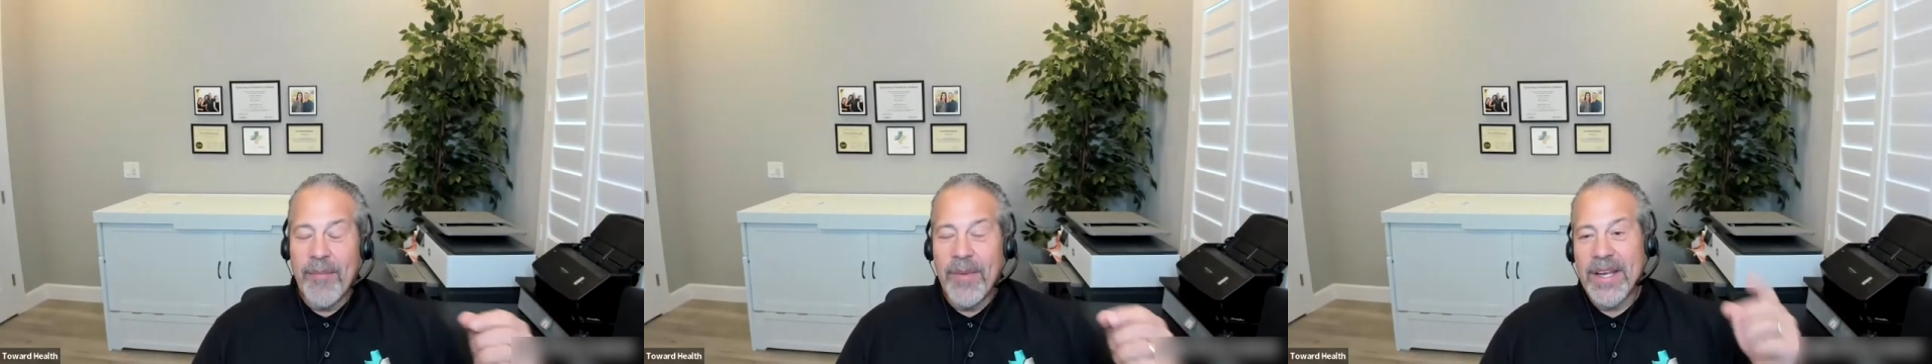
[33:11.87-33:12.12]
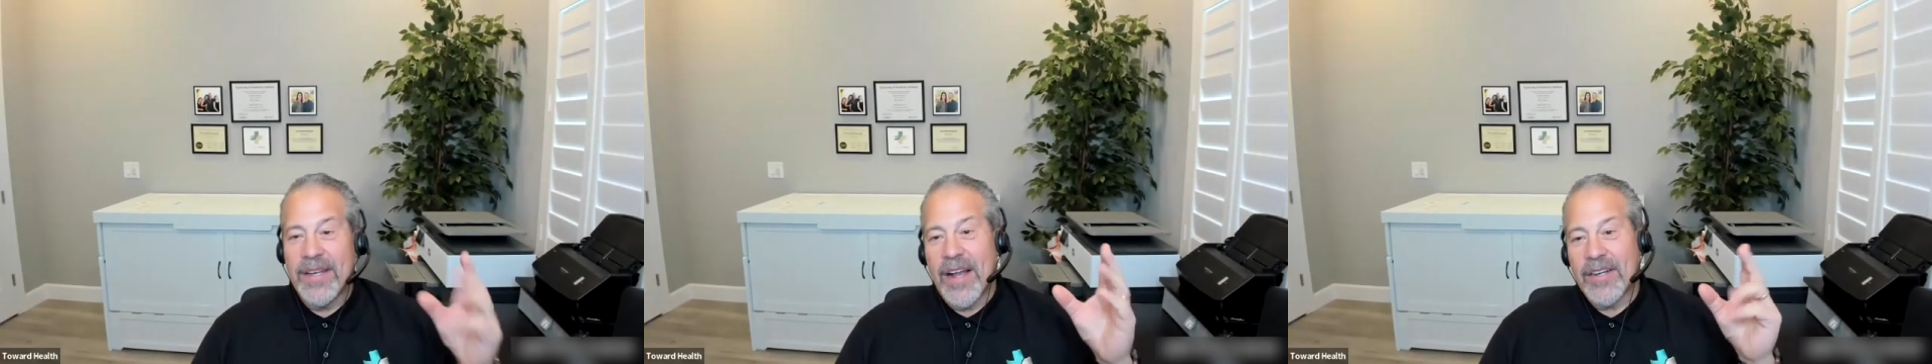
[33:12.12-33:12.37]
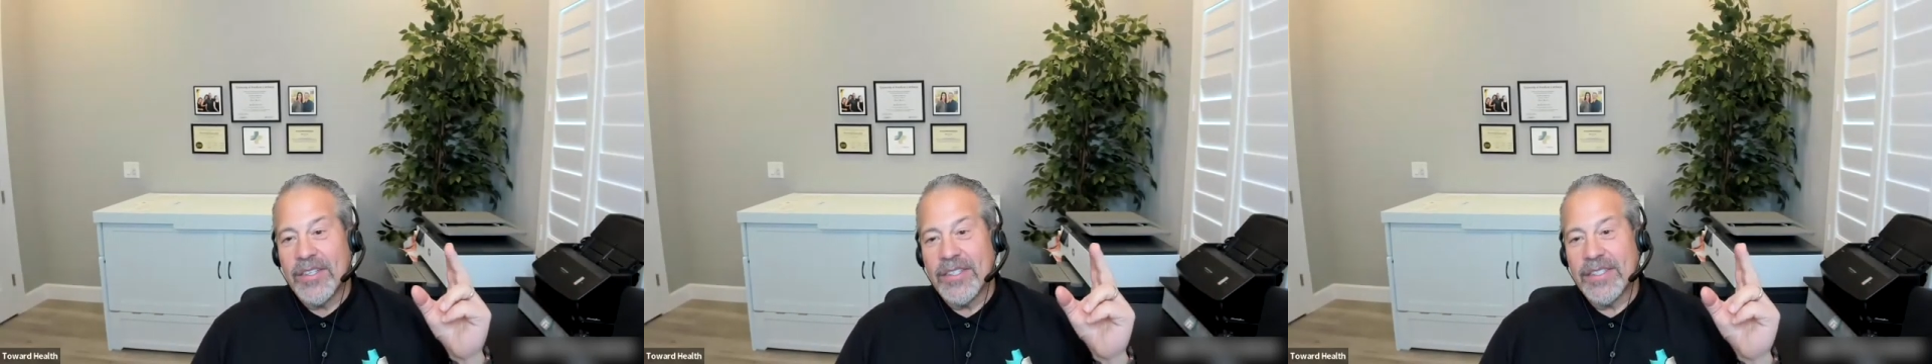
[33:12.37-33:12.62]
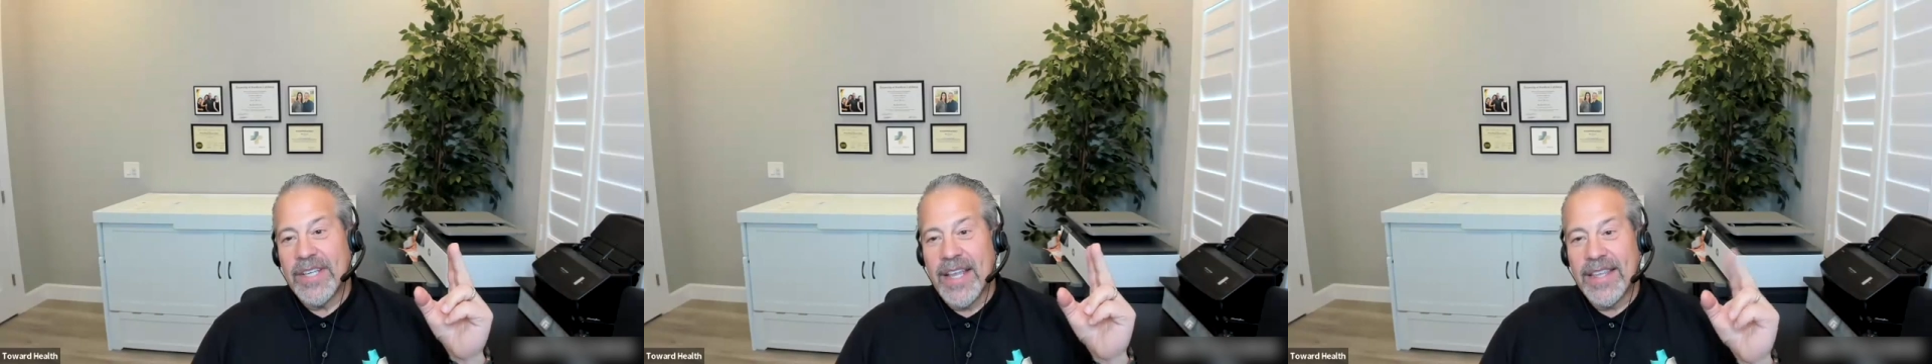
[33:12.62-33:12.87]
how many
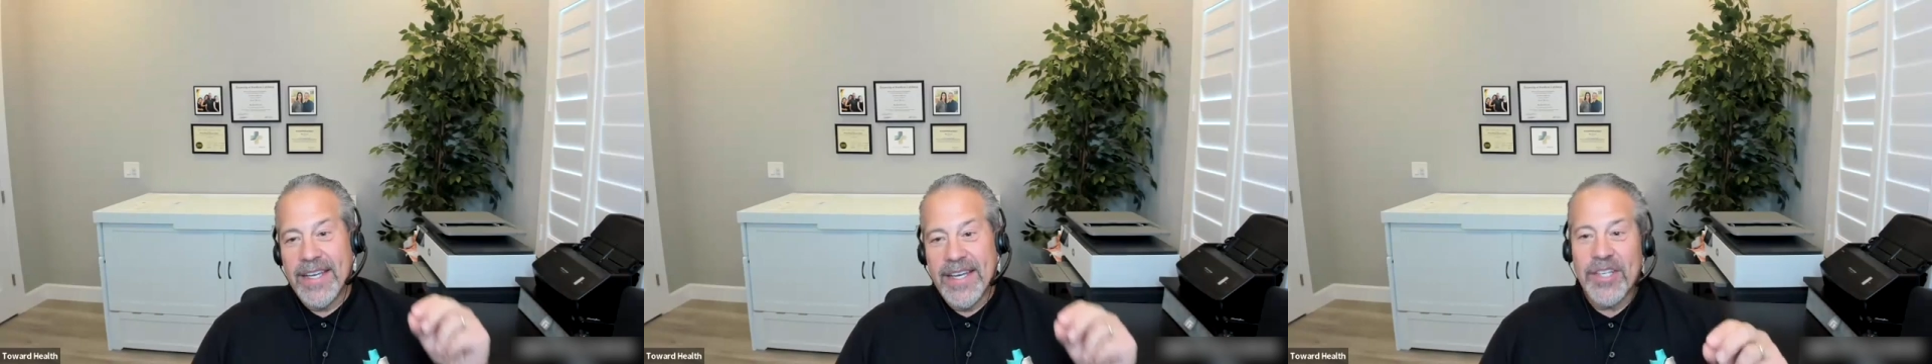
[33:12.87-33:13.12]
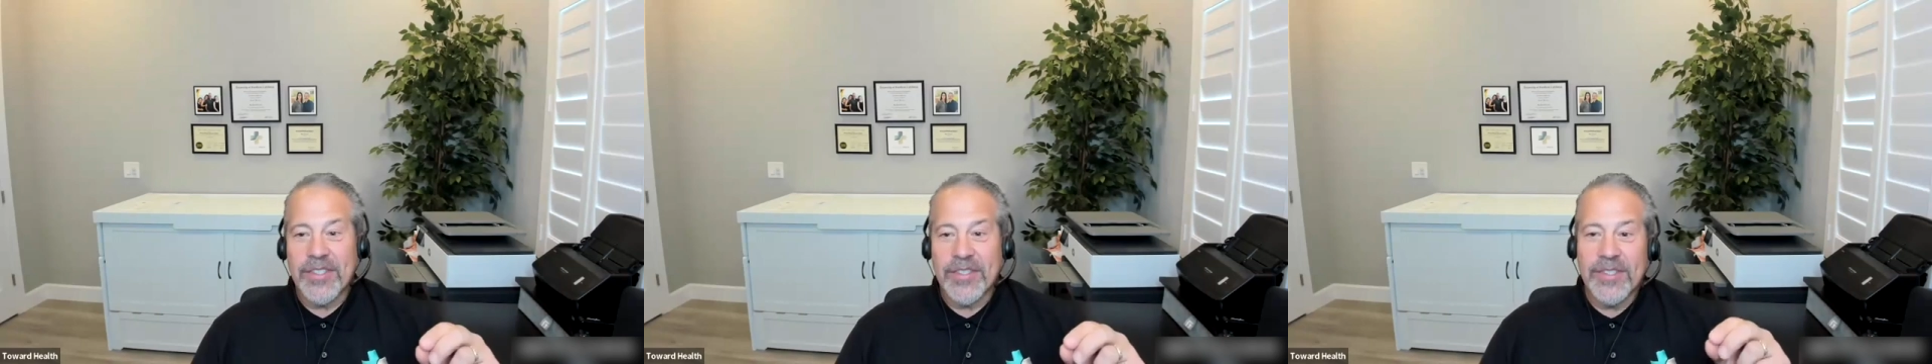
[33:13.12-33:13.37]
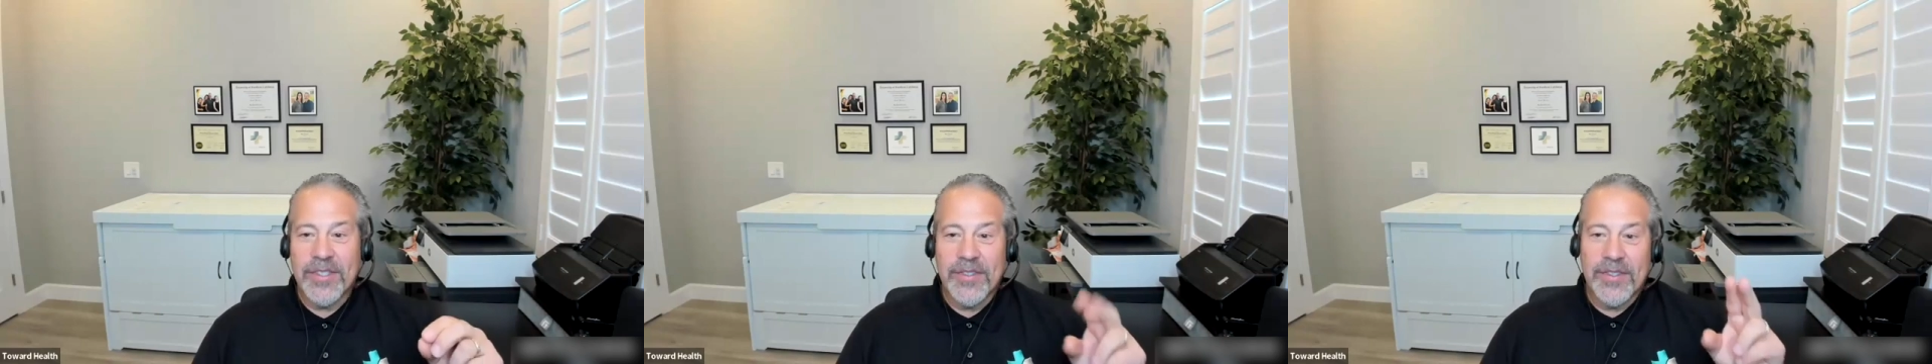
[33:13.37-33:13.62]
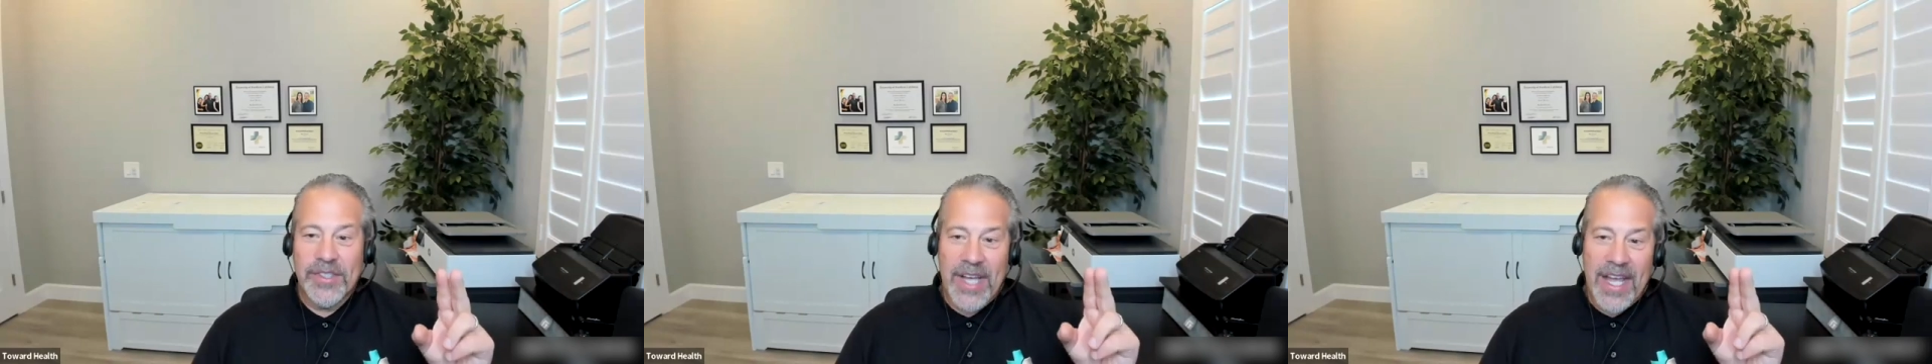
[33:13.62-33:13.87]
doctors got the initial
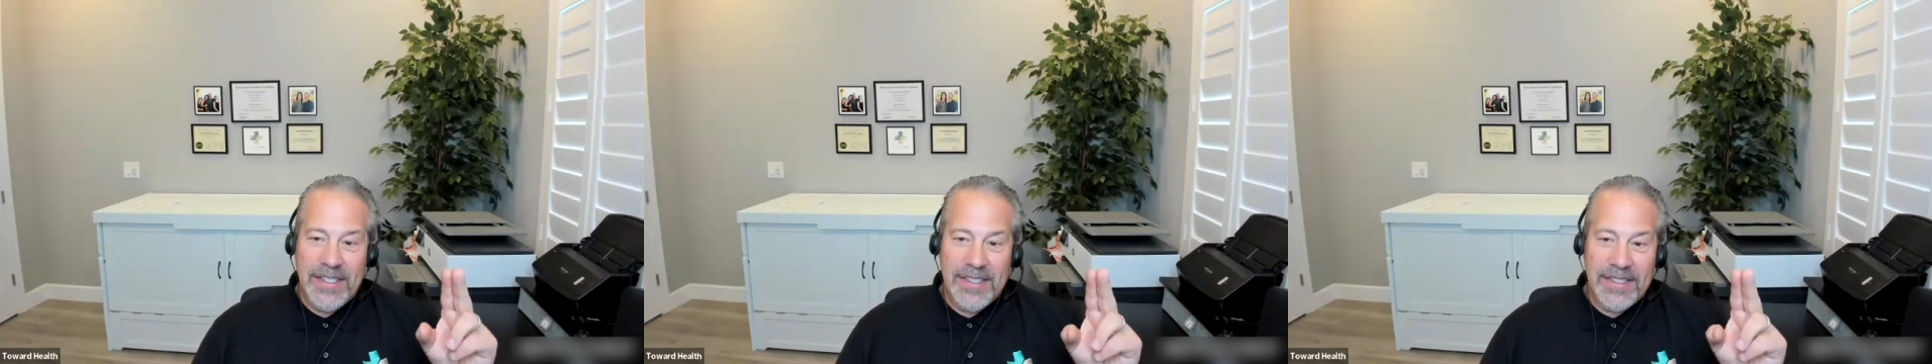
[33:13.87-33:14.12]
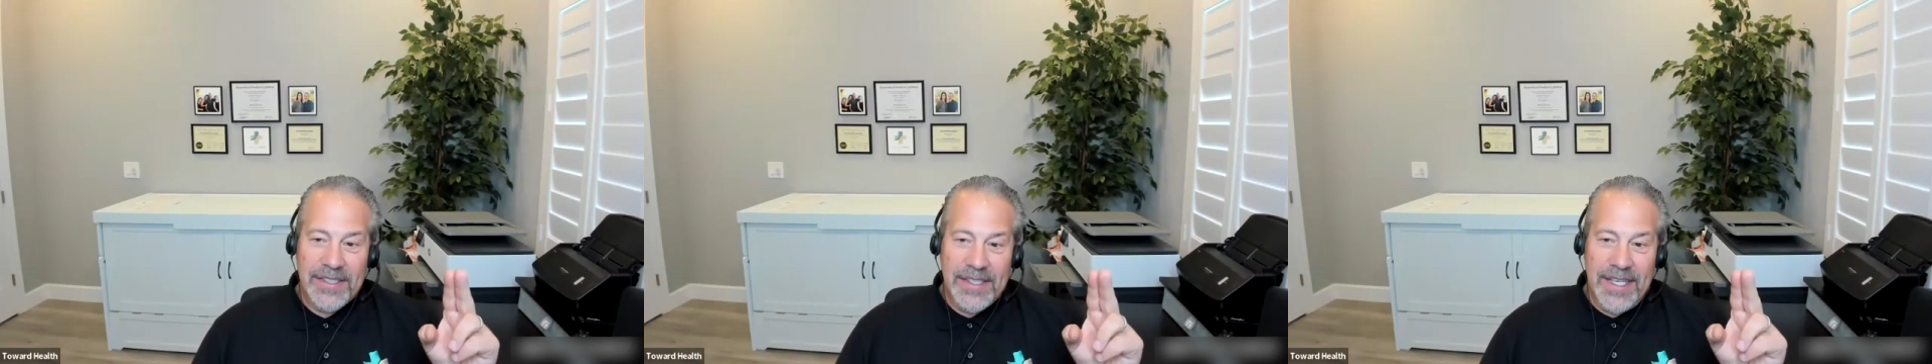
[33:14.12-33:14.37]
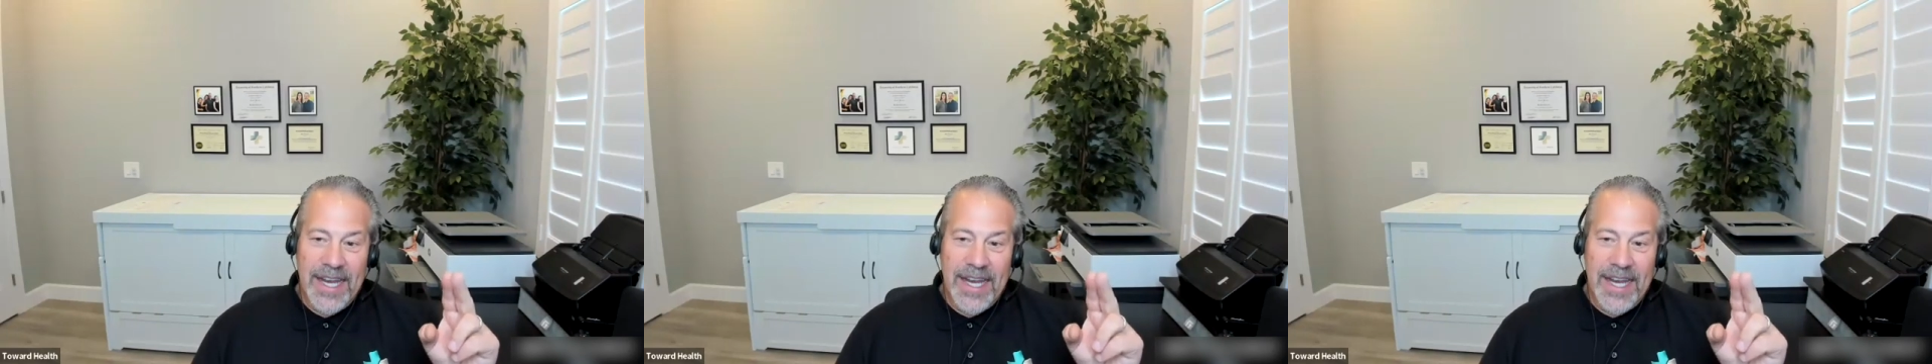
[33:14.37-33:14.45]
2 shots